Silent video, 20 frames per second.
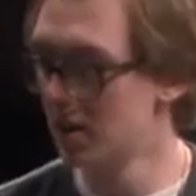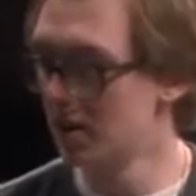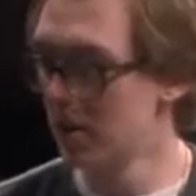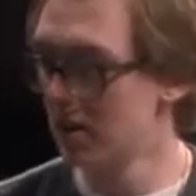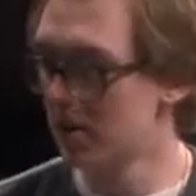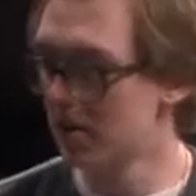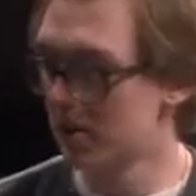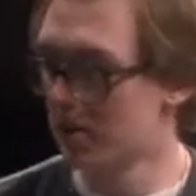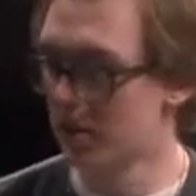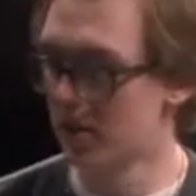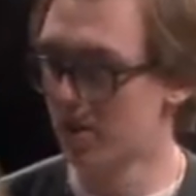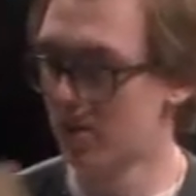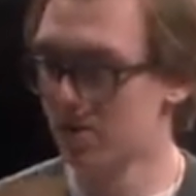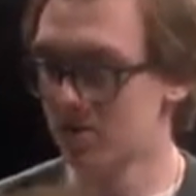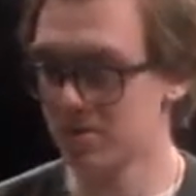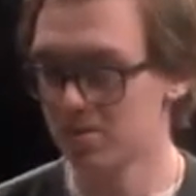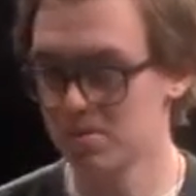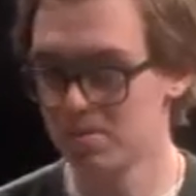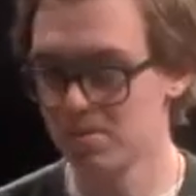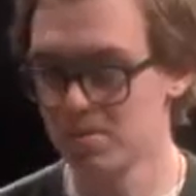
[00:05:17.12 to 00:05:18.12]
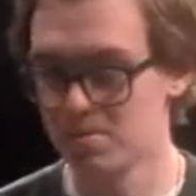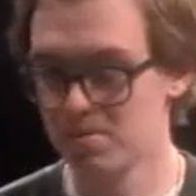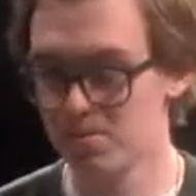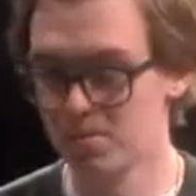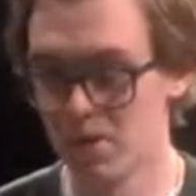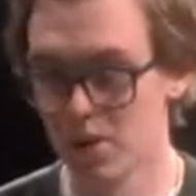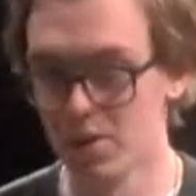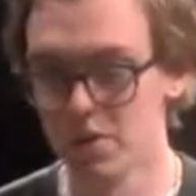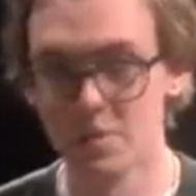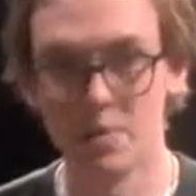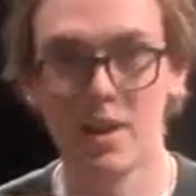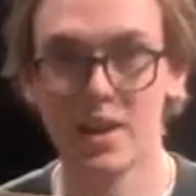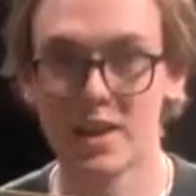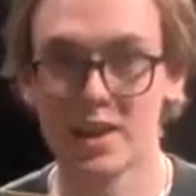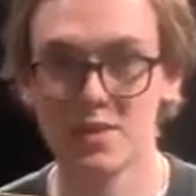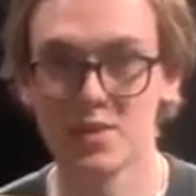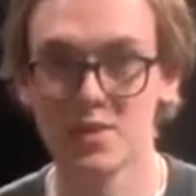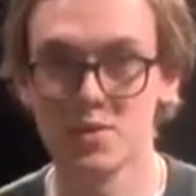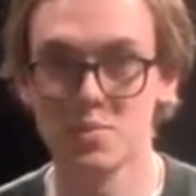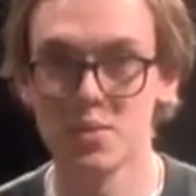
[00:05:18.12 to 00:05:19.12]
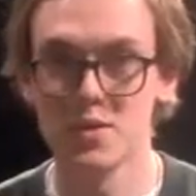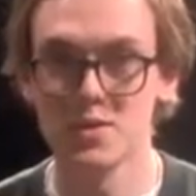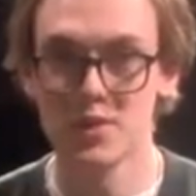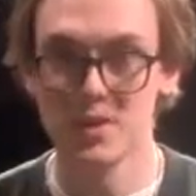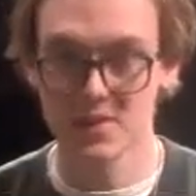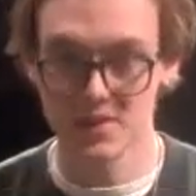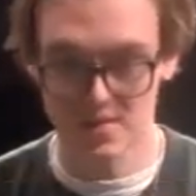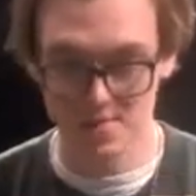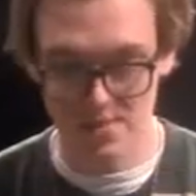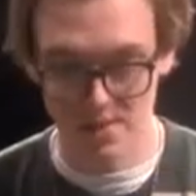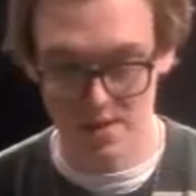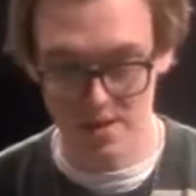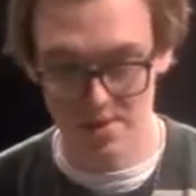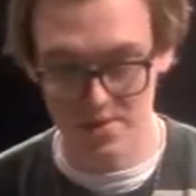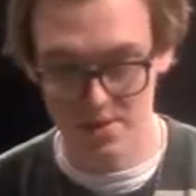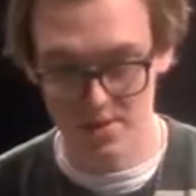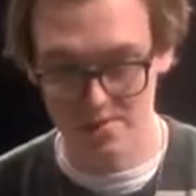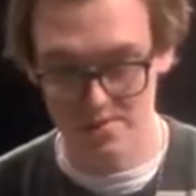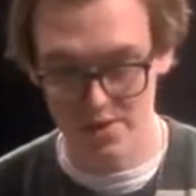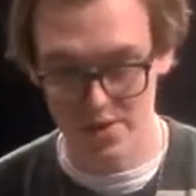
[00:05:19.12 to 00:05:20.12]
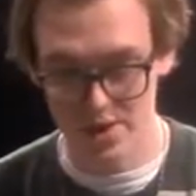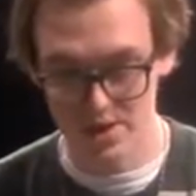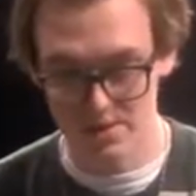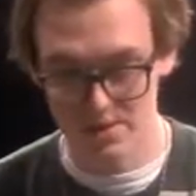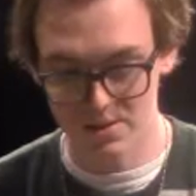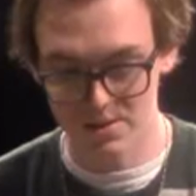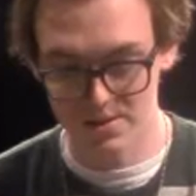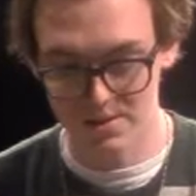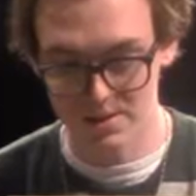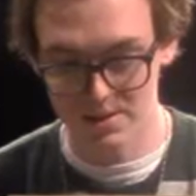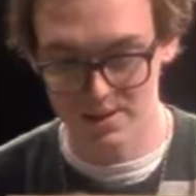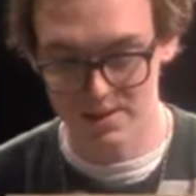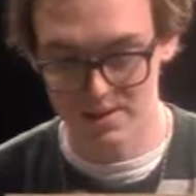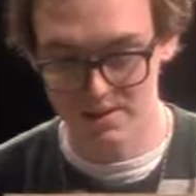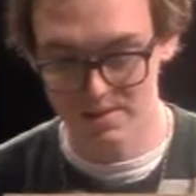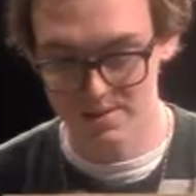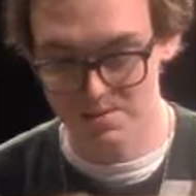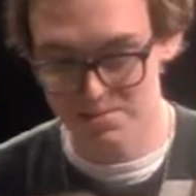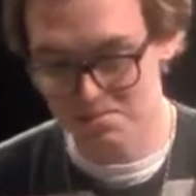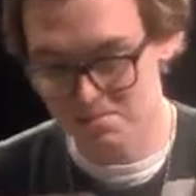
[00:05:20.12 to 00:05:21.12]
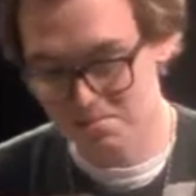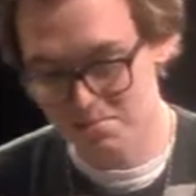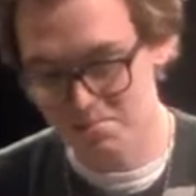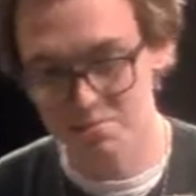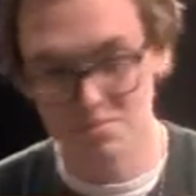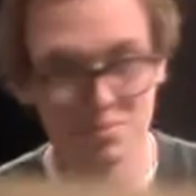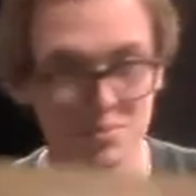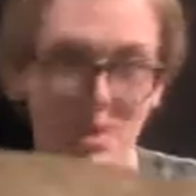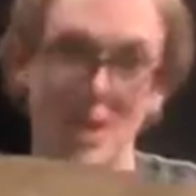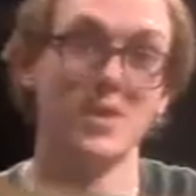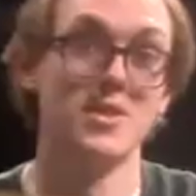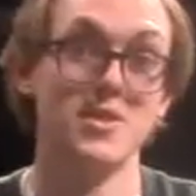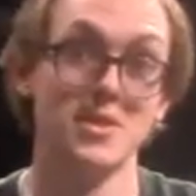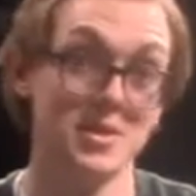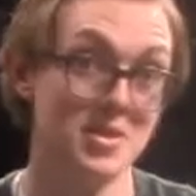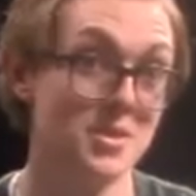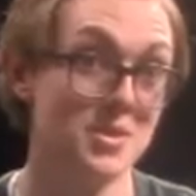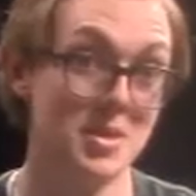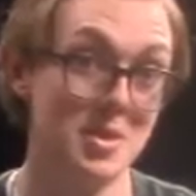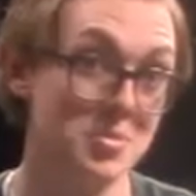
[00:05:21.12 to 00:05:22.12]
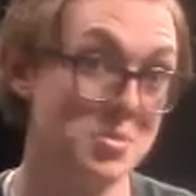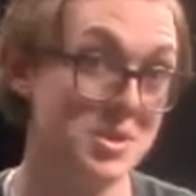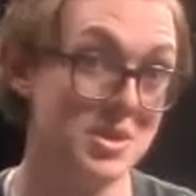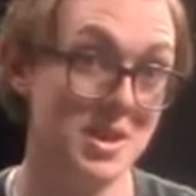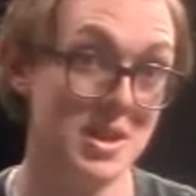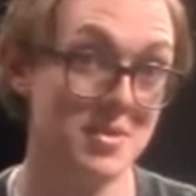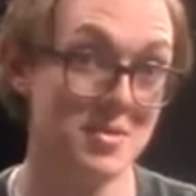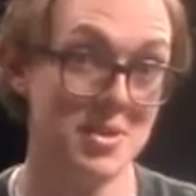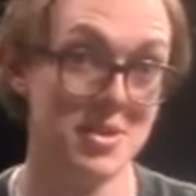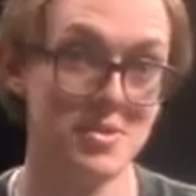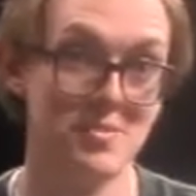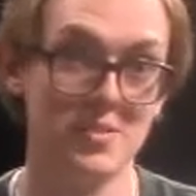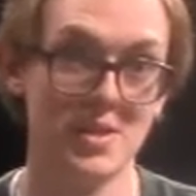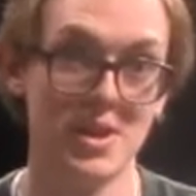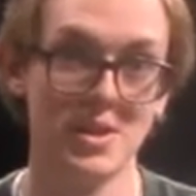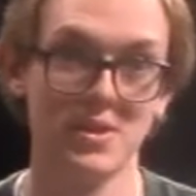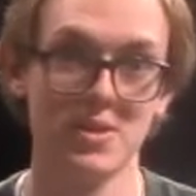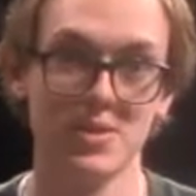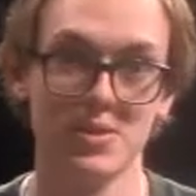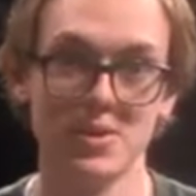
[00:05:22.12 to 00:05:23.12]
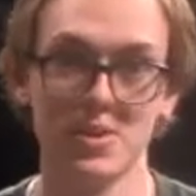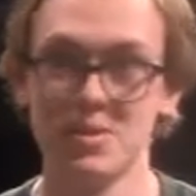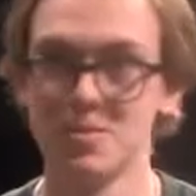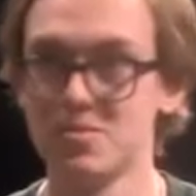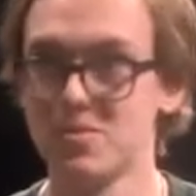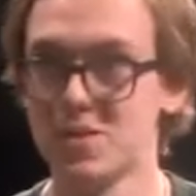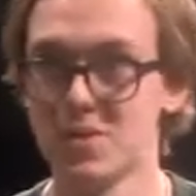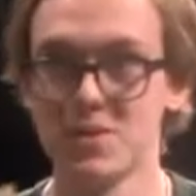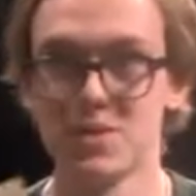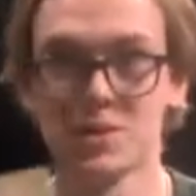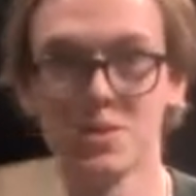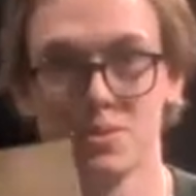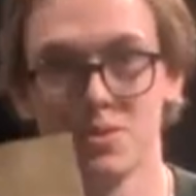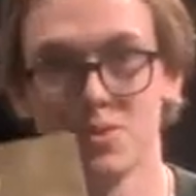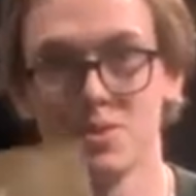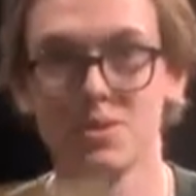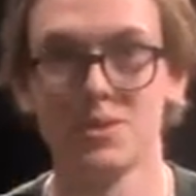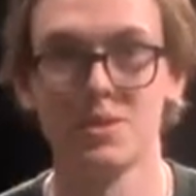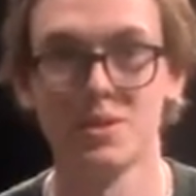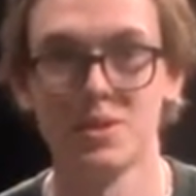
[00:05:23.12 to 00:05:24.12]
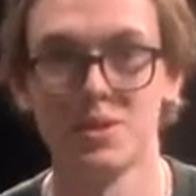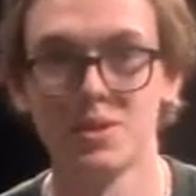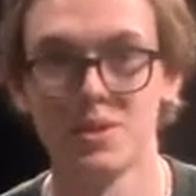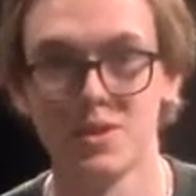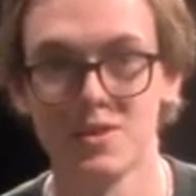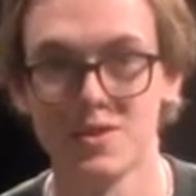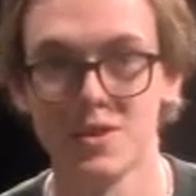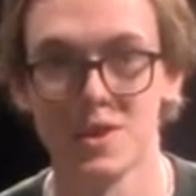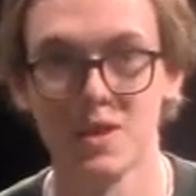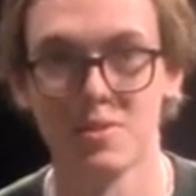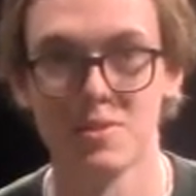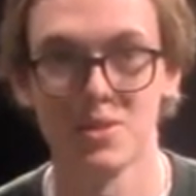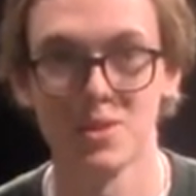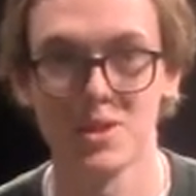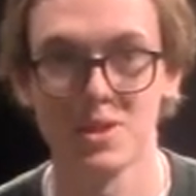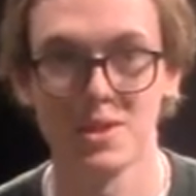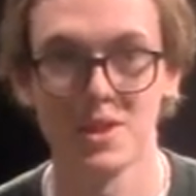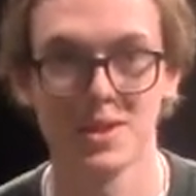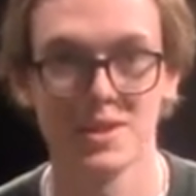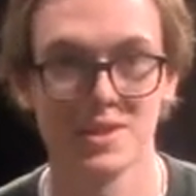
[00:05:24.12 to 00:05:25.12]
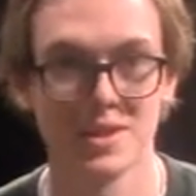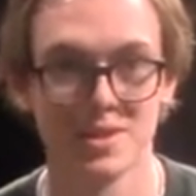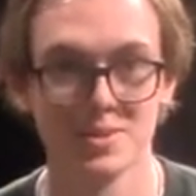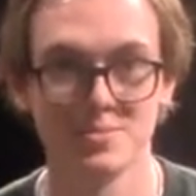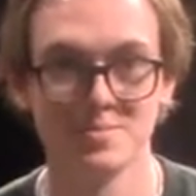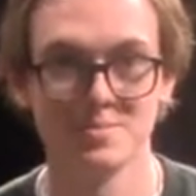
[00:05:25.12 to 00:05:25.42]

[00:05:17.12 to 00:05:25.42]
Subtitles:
So the only way to get this music is if you have it on vinyl, and I just so happen to have it on vinyl. So just a cool story that you get with collecting.